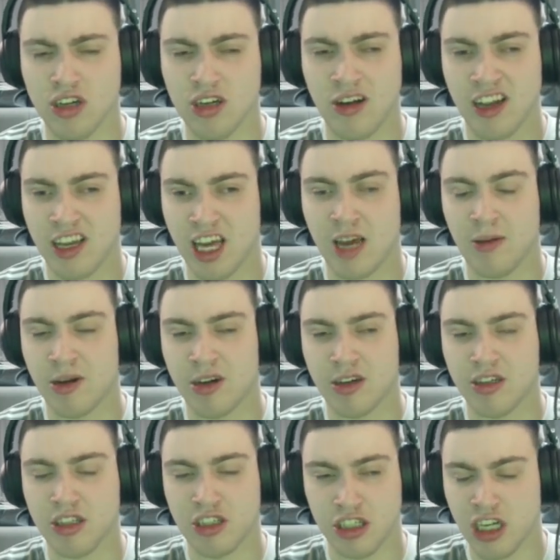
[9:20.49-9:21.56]
I kept a
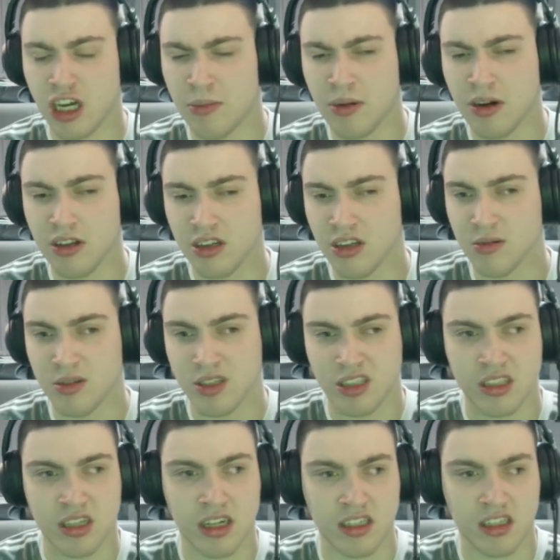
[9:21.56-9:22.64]
clean sheet apparently in about
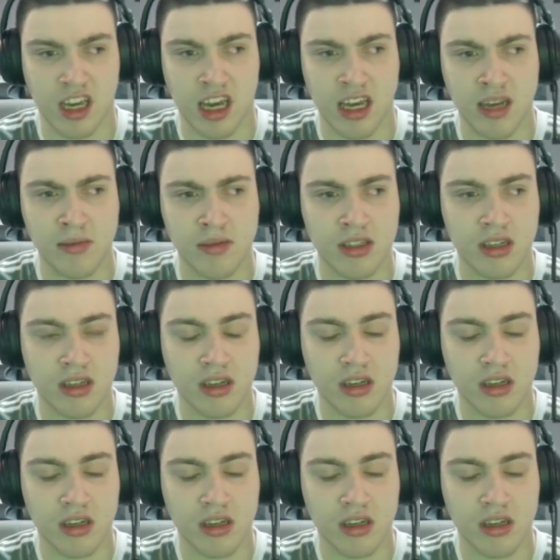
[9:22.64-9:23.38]
6 games.